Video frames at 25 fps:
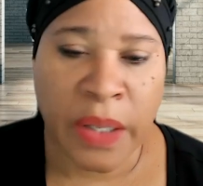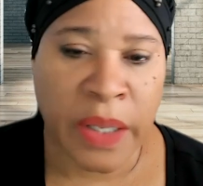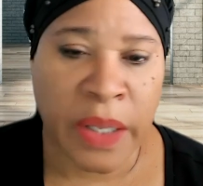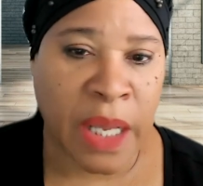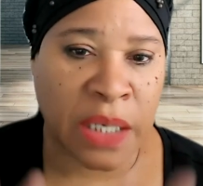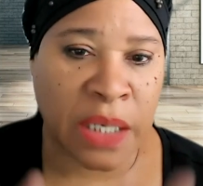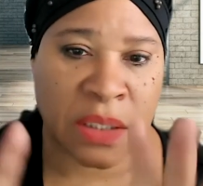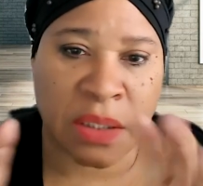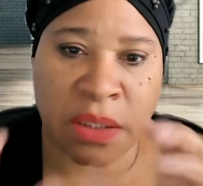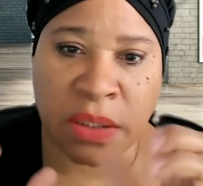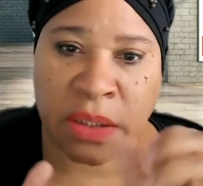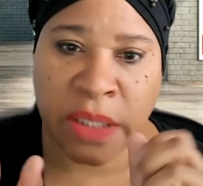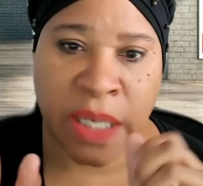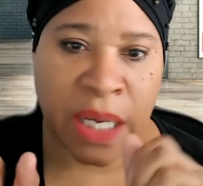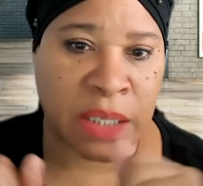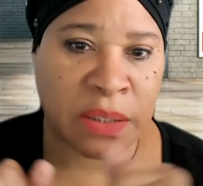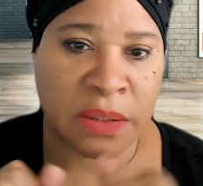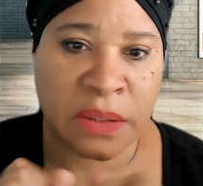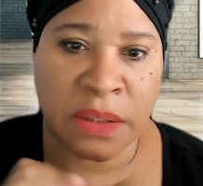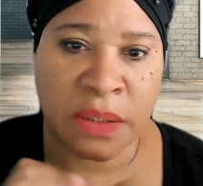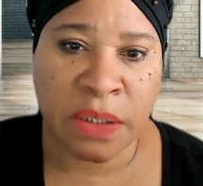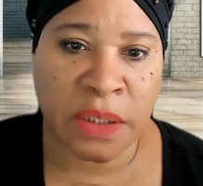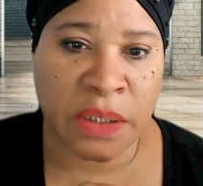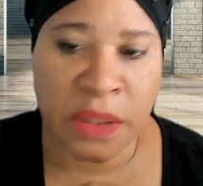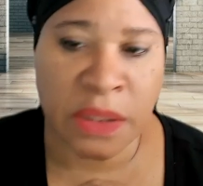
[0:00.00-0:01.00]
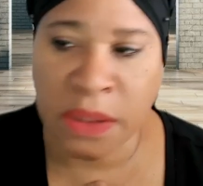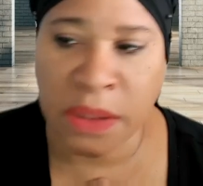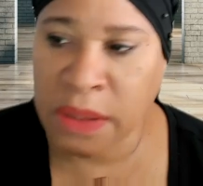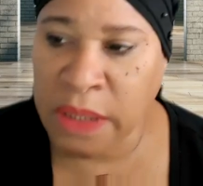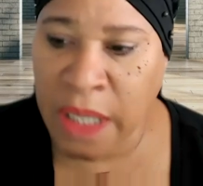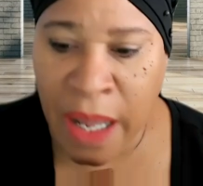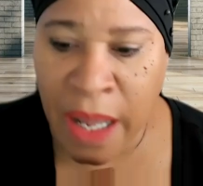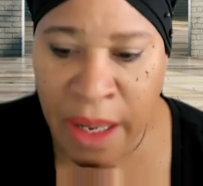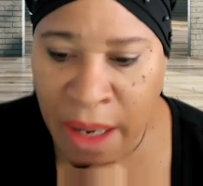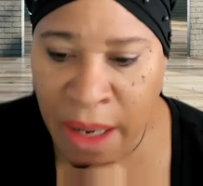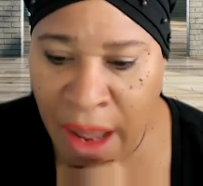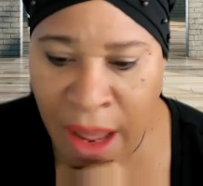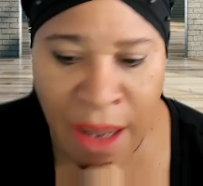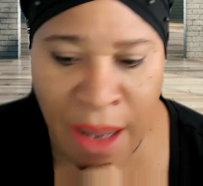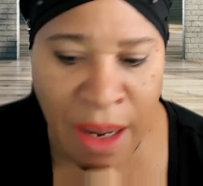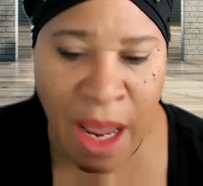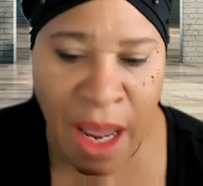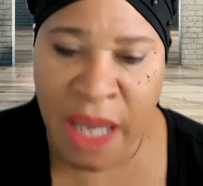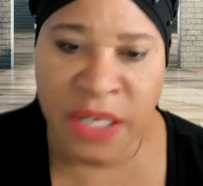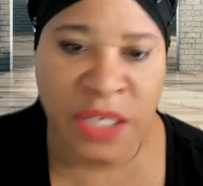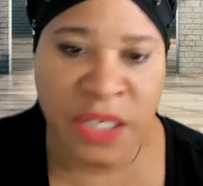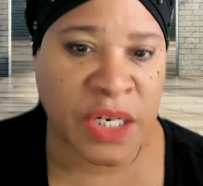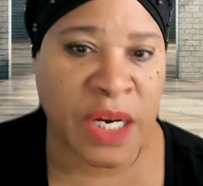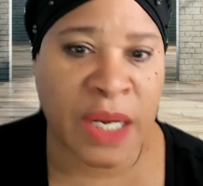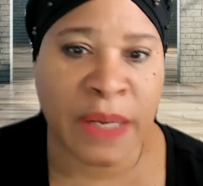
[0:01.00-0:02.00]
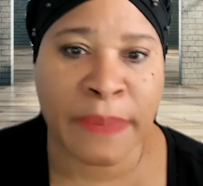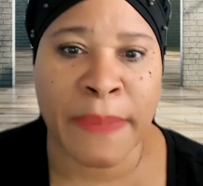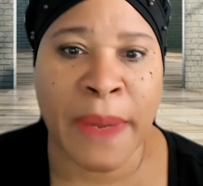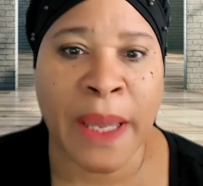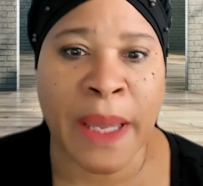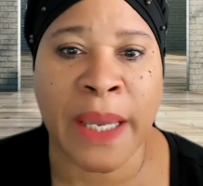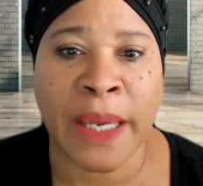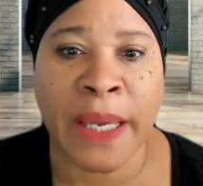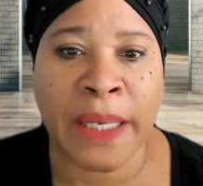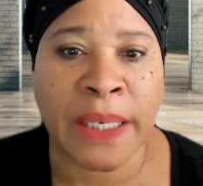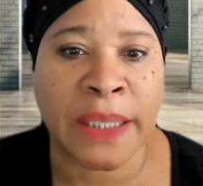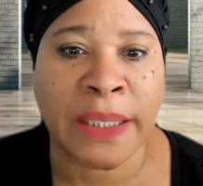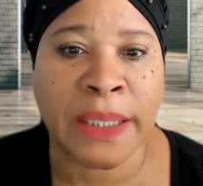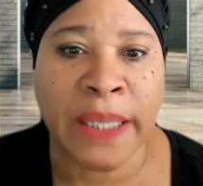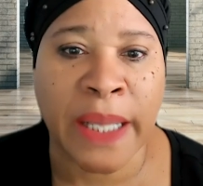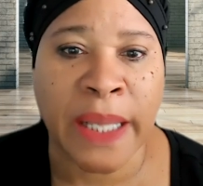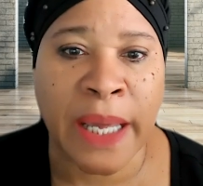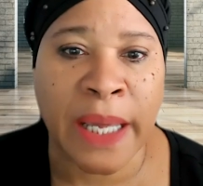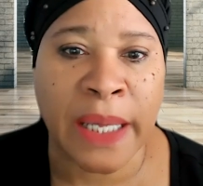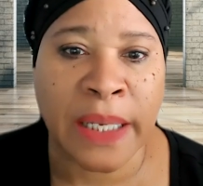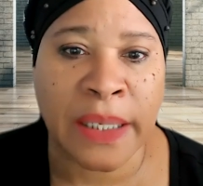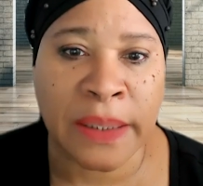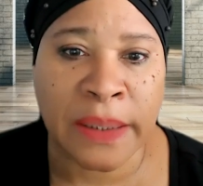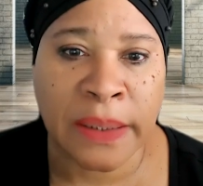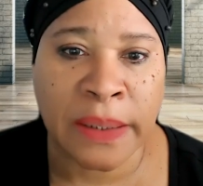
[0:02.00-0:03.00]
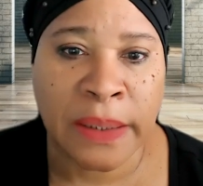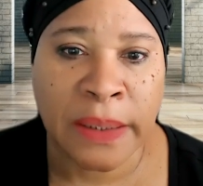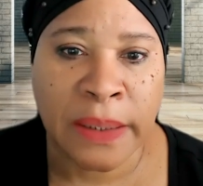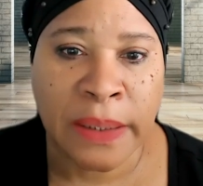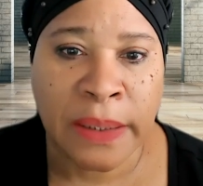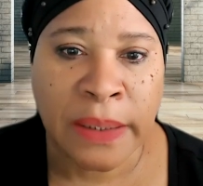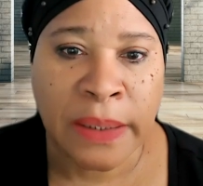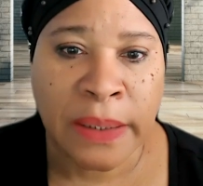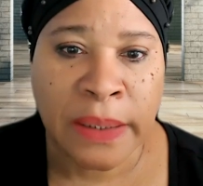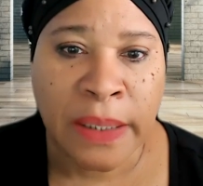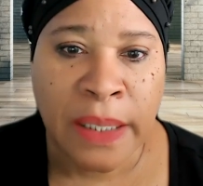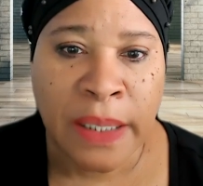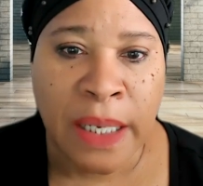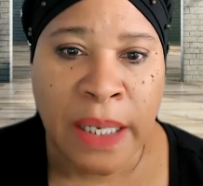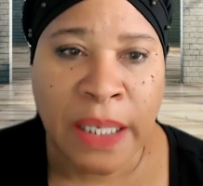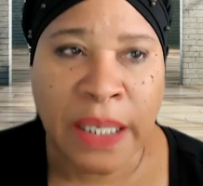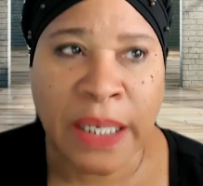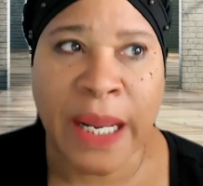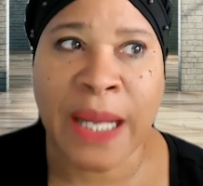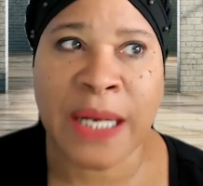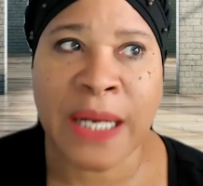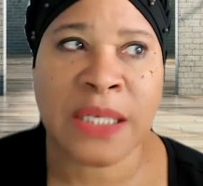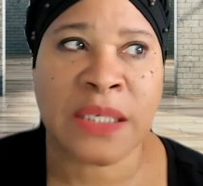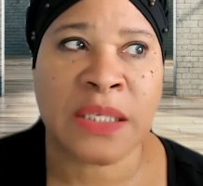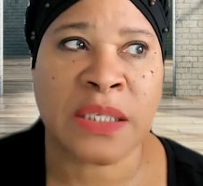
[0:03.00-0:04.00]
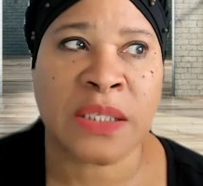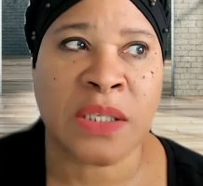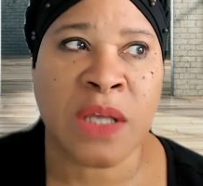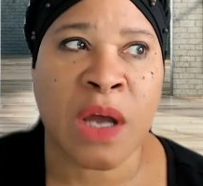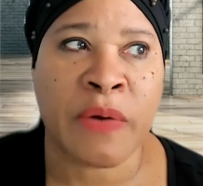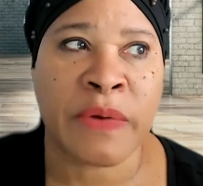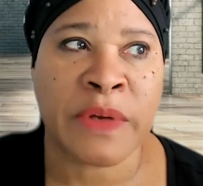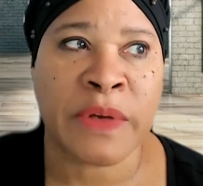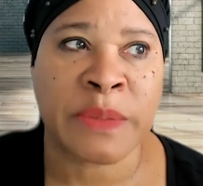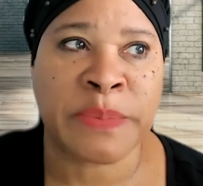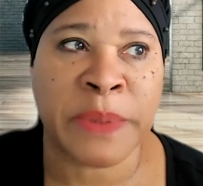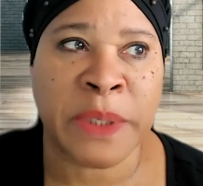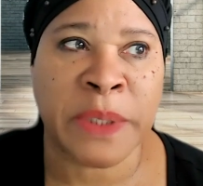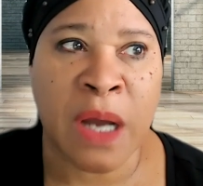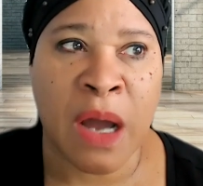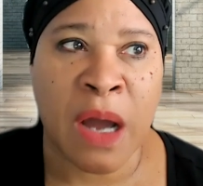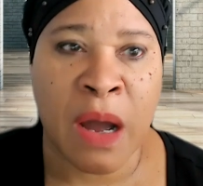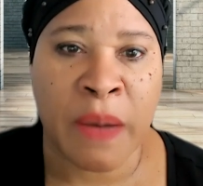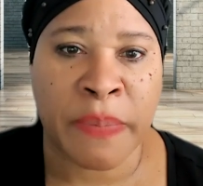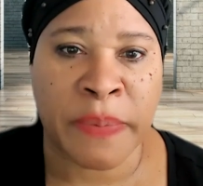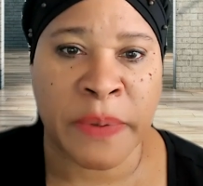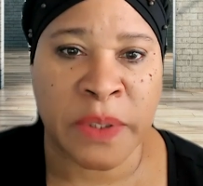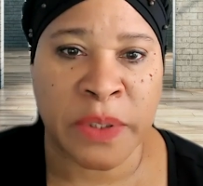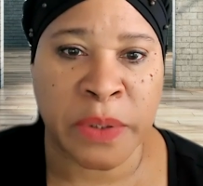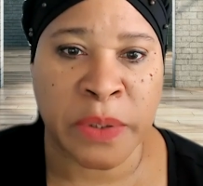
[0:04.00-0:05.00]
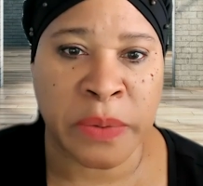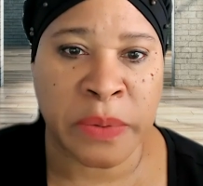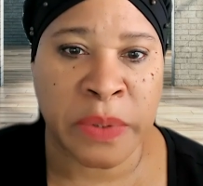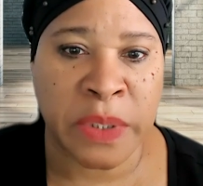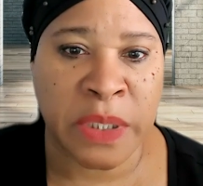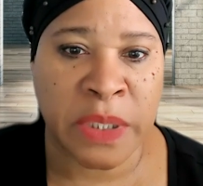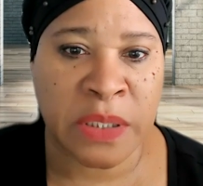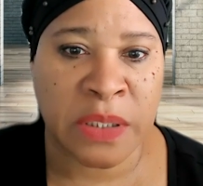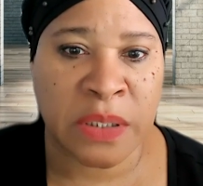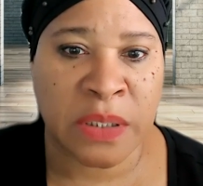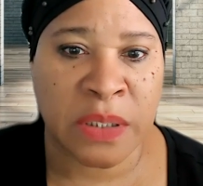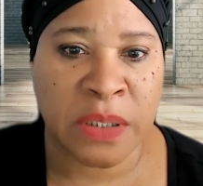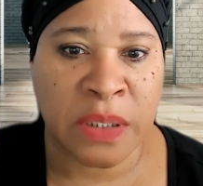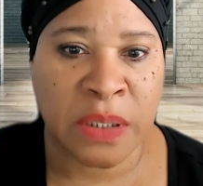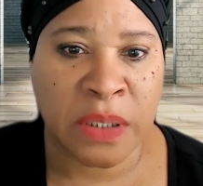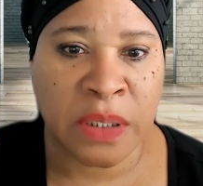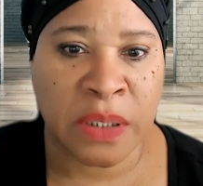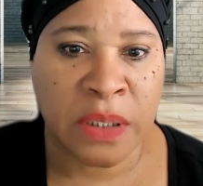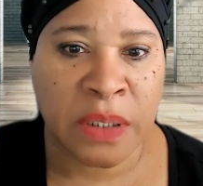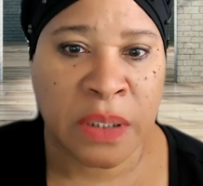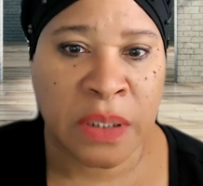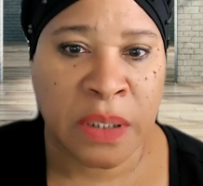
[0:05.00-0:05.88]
that's just, I shake my head at that. Gladys has always been an opportunist,